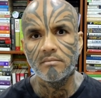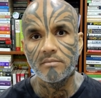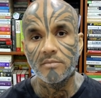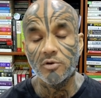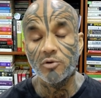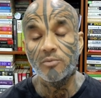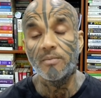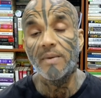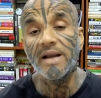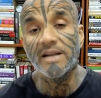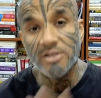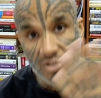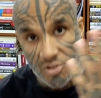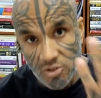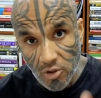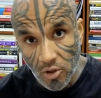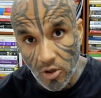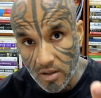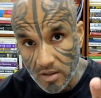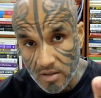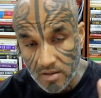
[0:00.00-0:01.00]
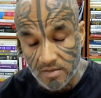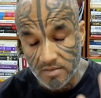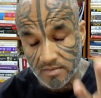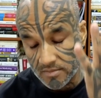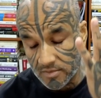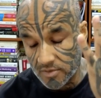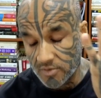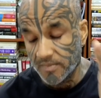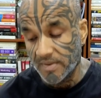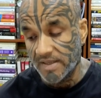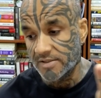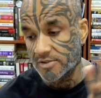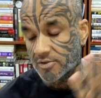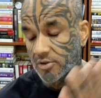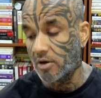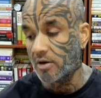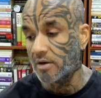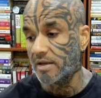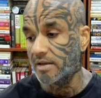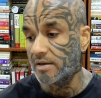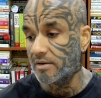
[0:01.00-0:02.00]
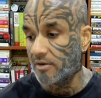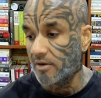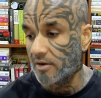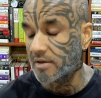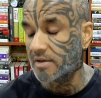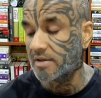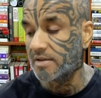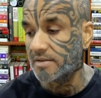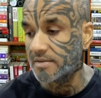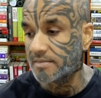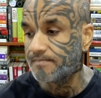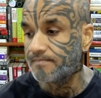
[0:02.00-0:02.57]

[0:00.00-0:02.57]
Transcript: to my shock, to my shock and horror,